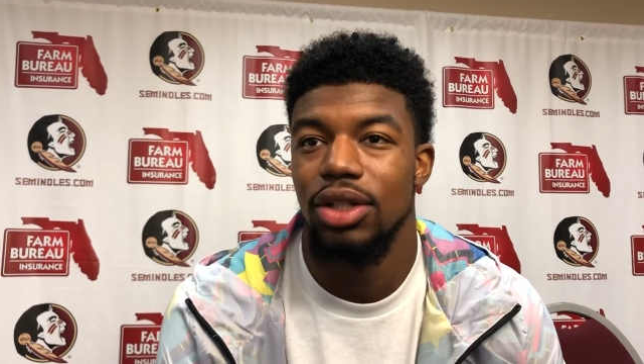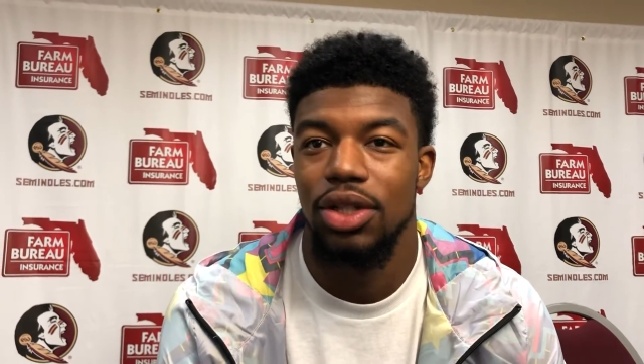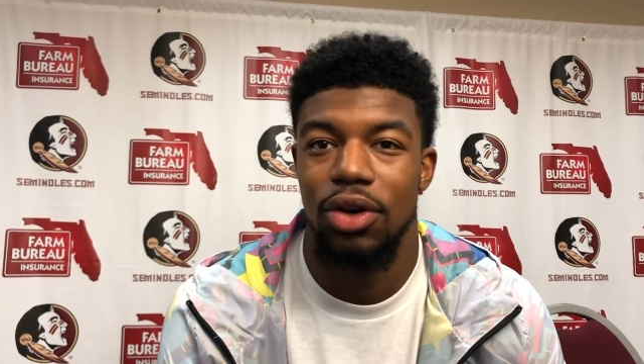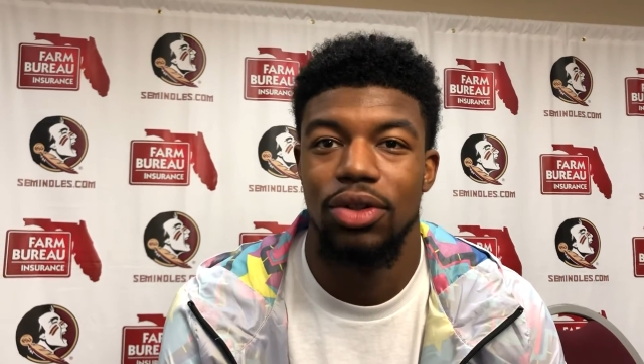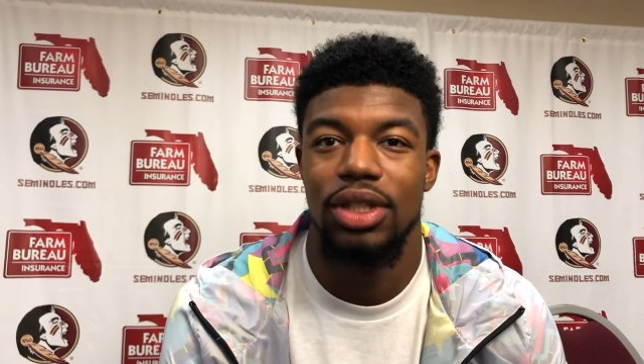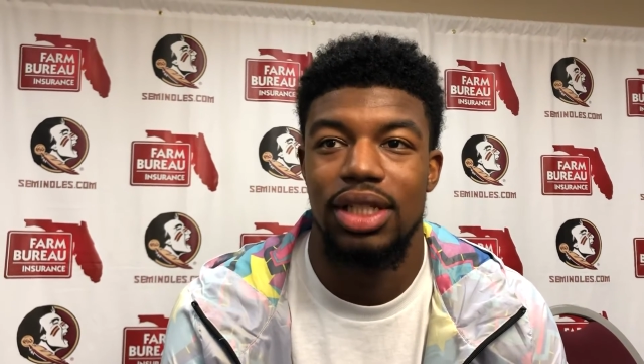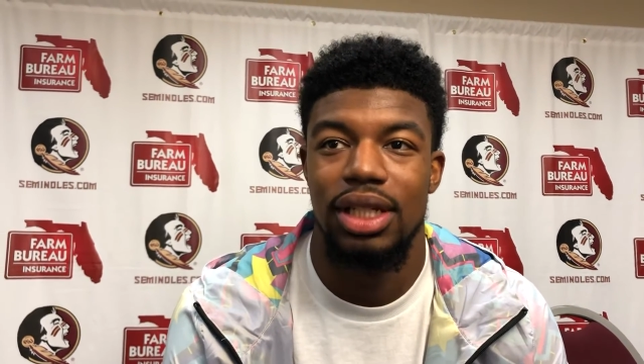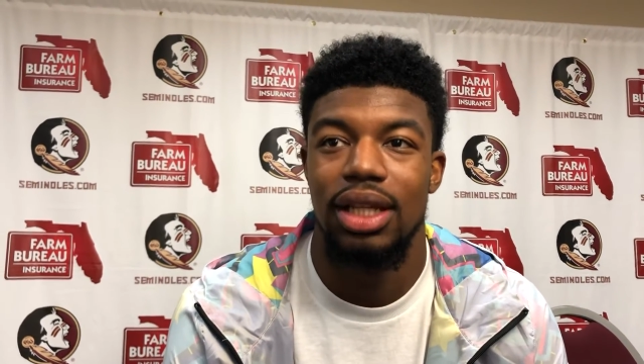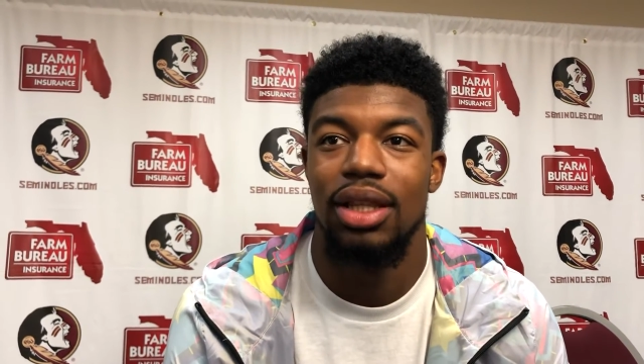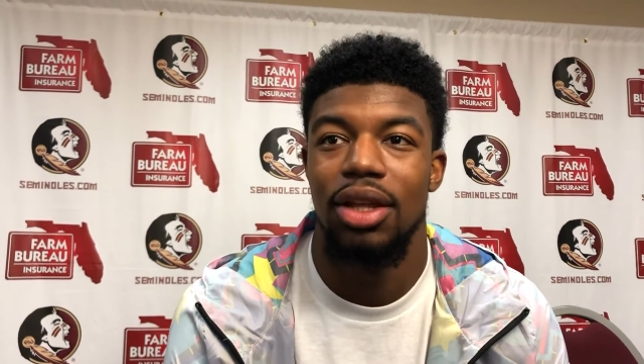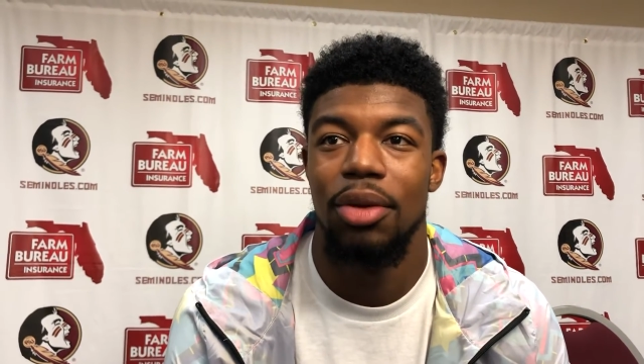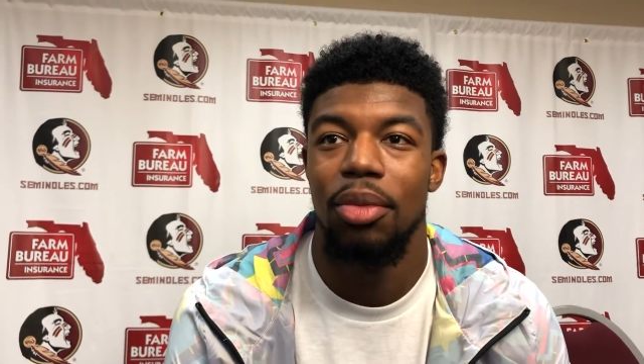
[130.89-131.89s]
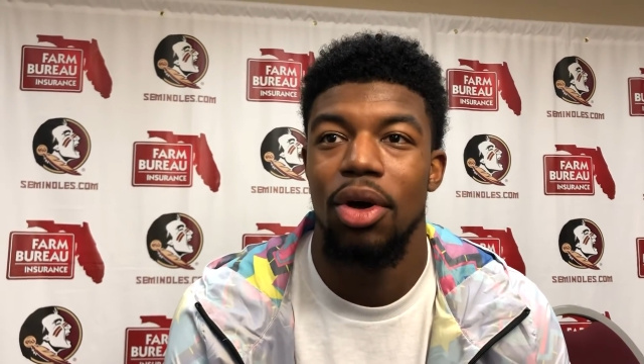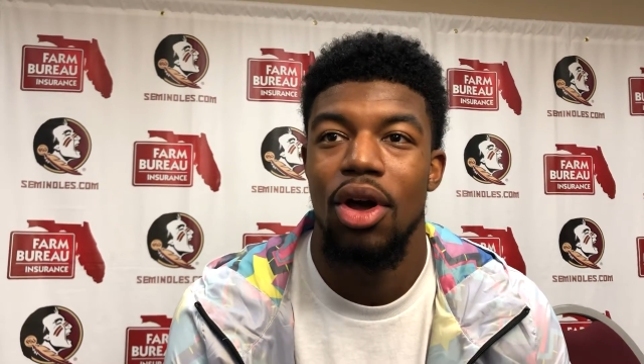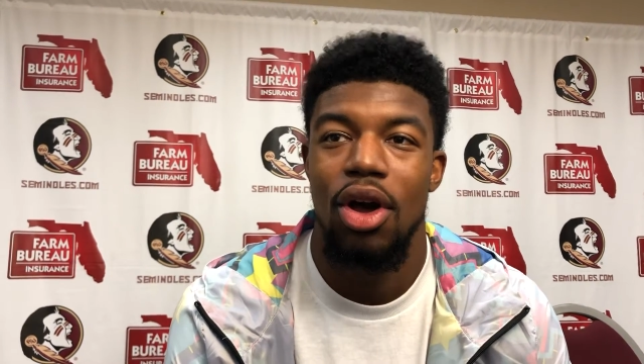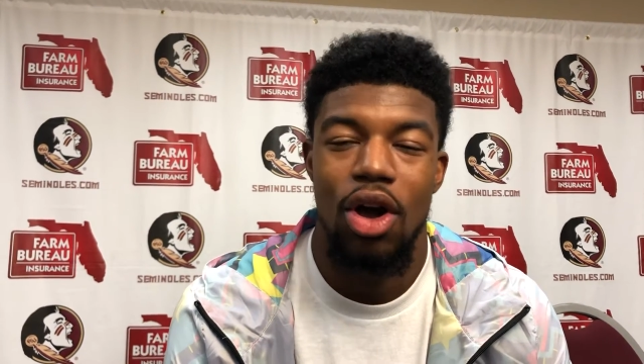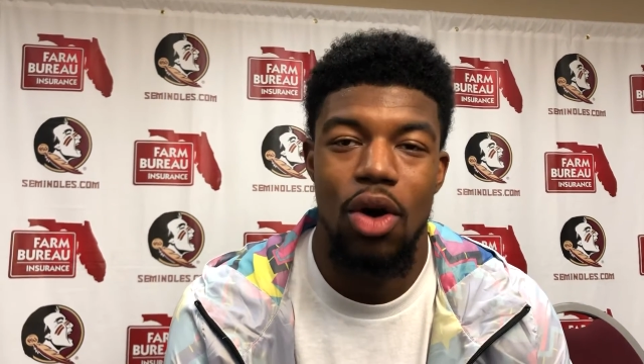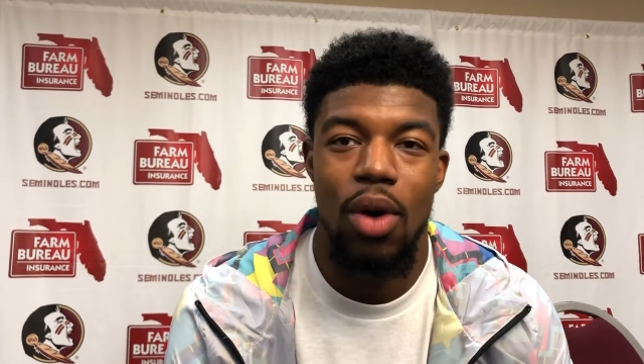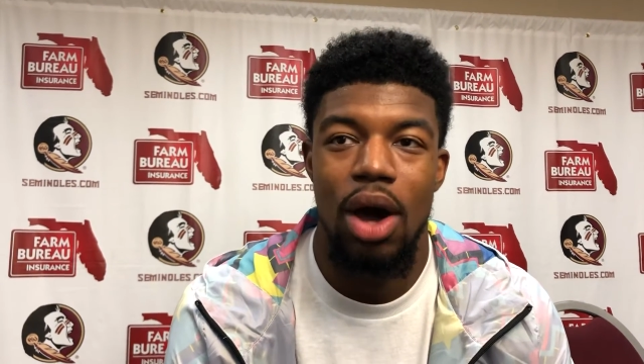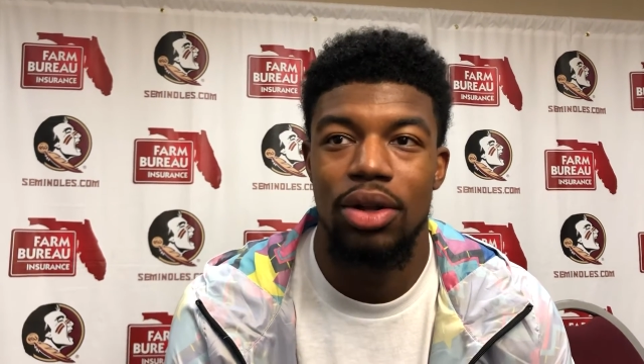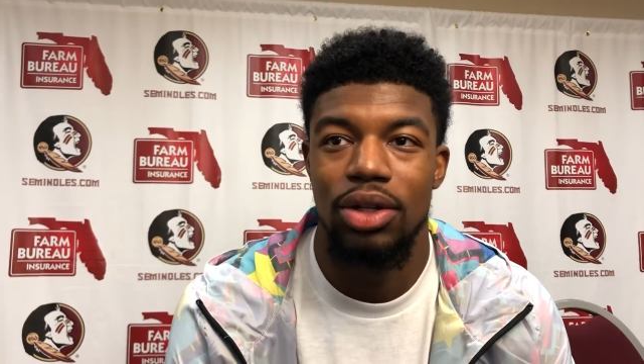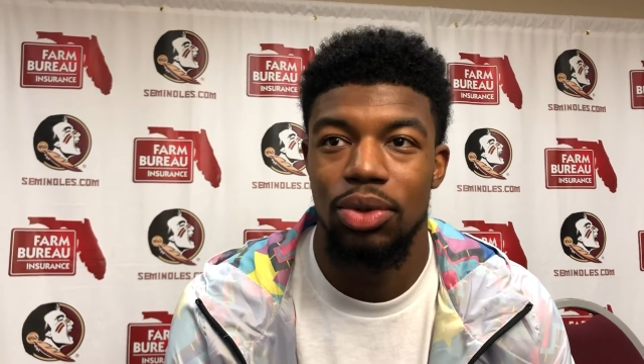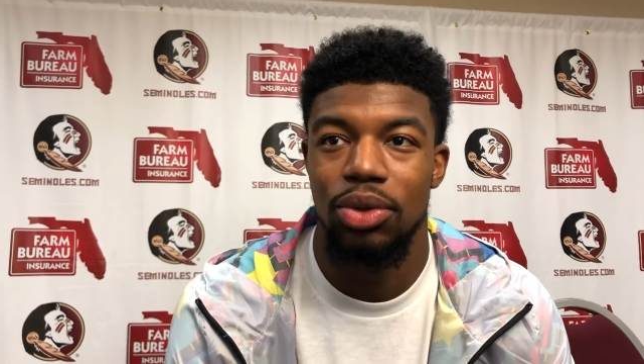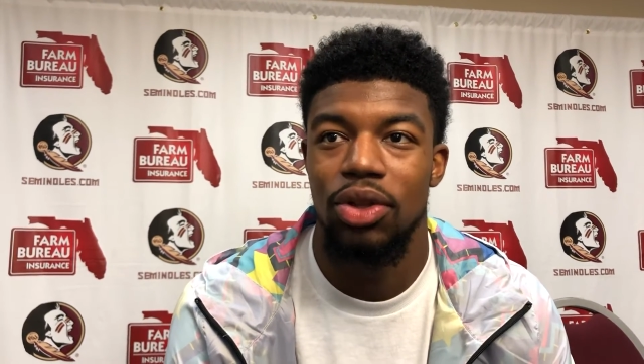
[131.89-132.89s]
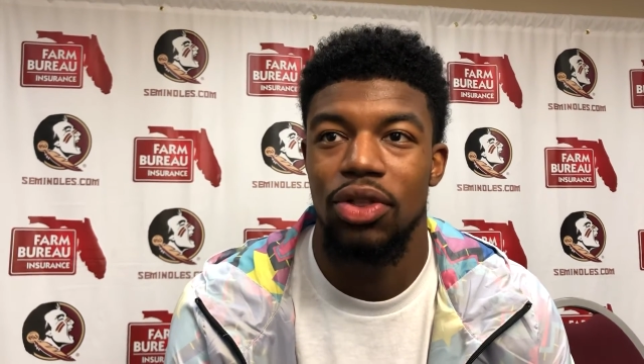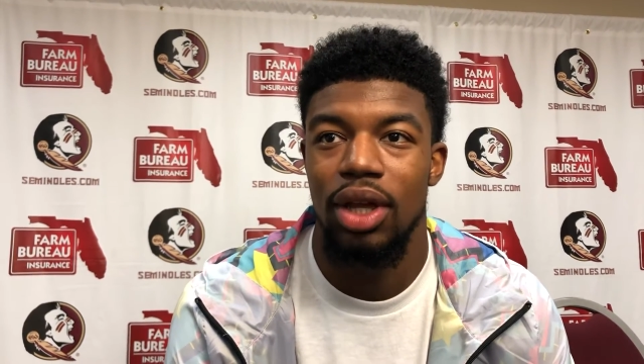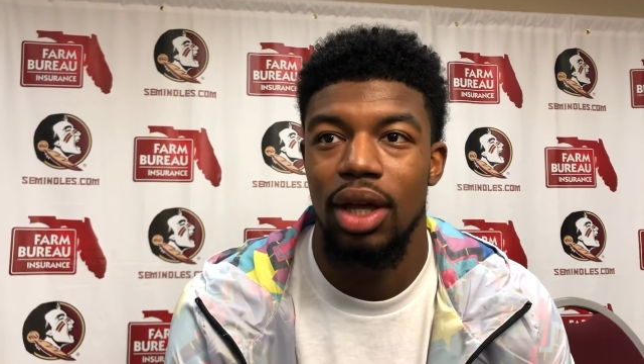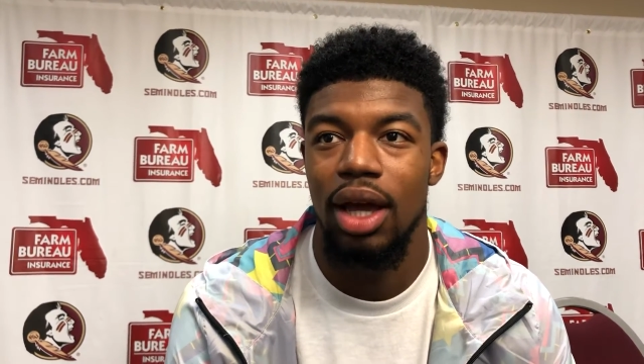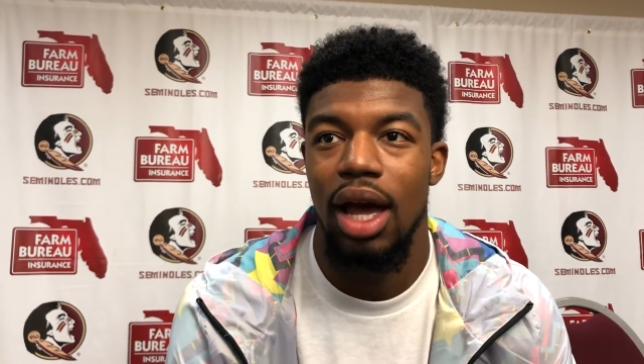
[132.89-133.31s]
So to see them go out and do their thing,